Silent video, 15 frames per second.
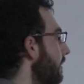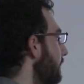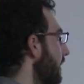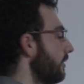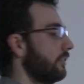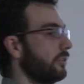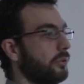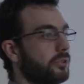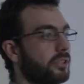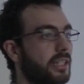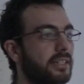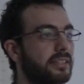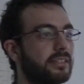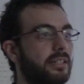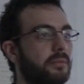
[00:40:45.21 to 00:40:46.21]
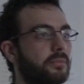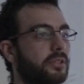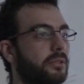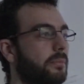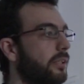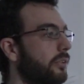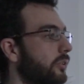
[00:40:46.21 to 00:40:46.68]
because those
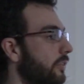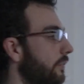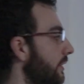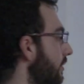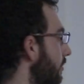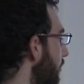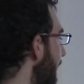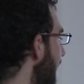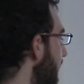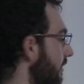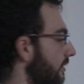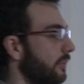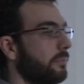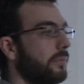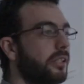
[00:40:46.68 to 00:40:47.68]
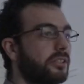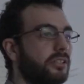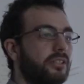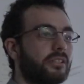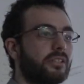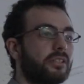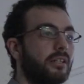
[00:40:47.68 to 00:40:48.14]
systems, because of instrumental
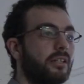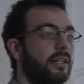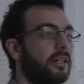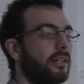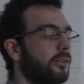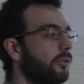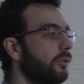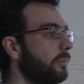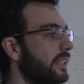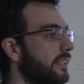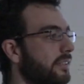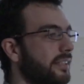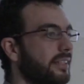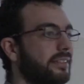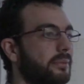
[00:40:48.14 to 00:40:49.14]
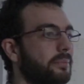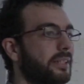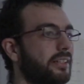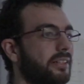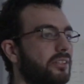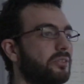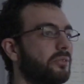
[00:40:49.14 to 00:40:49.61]
convergence, could be
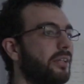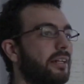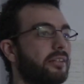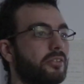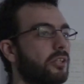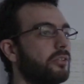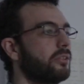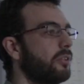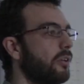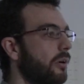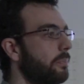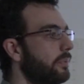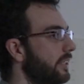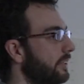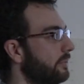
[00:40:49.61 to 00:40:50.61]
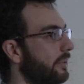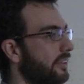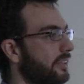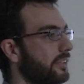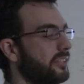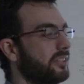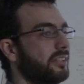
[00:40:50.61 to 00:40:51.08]
incentivized to like not cooperate
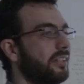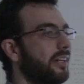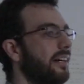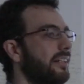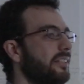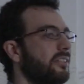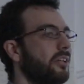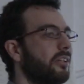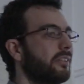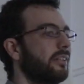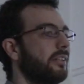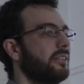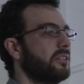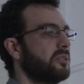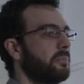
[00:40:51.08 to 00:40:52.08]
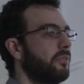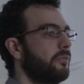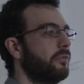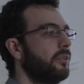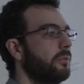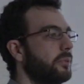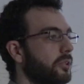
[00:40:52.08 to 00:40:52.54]
with us and not let us
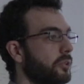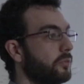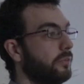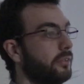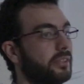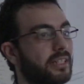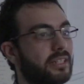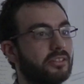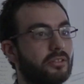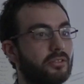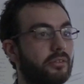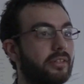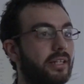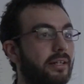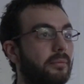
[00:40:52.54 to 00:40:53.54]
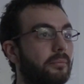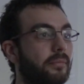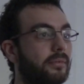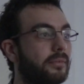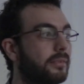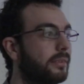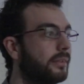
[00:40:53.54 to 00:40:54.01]
perform useful tests on them.